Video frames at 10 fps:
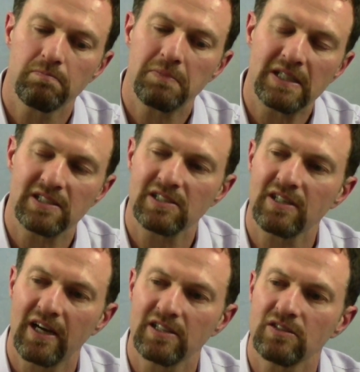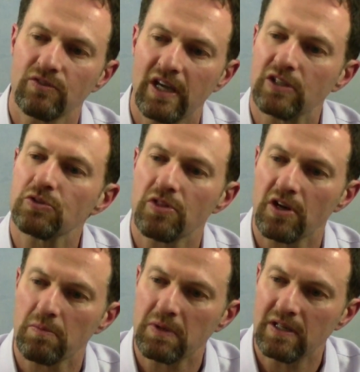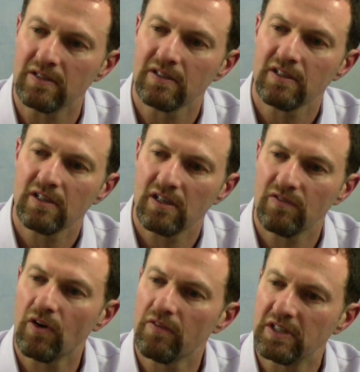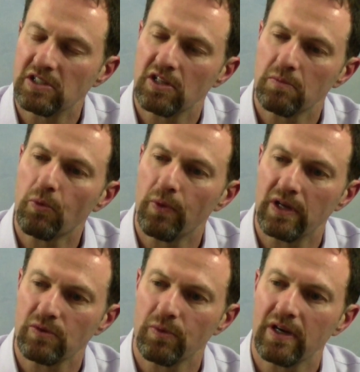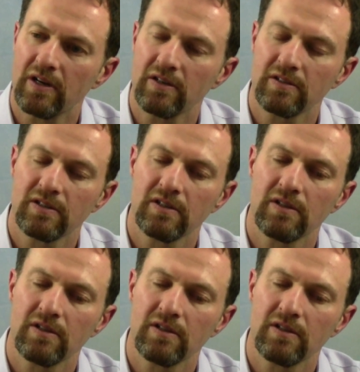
basic science of cancer therapy evolving to the point where